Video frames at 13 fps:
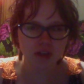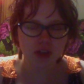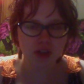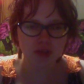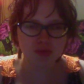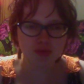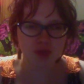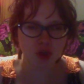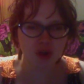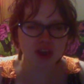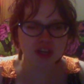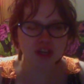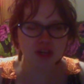
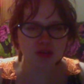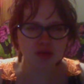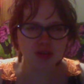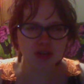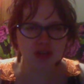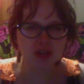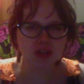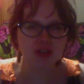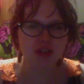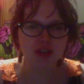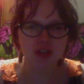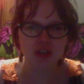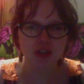serious and
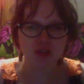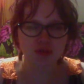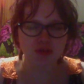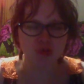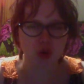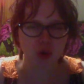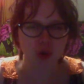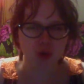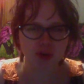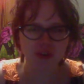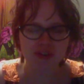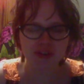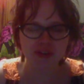
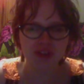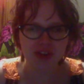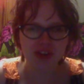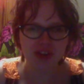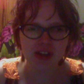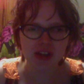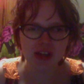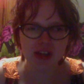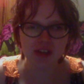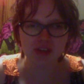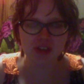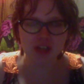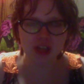stern,
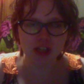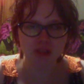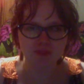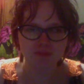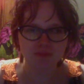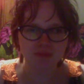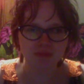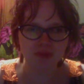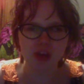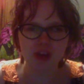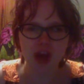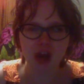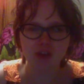and uh,
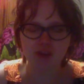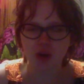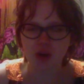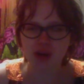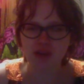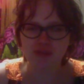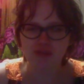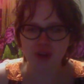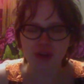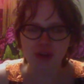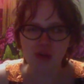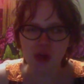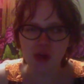not very
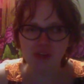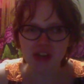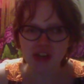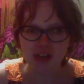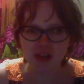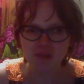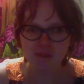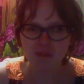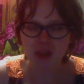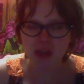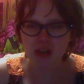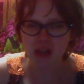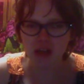fun loving.
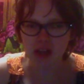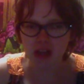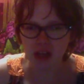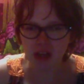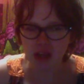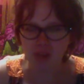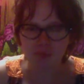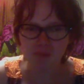Um,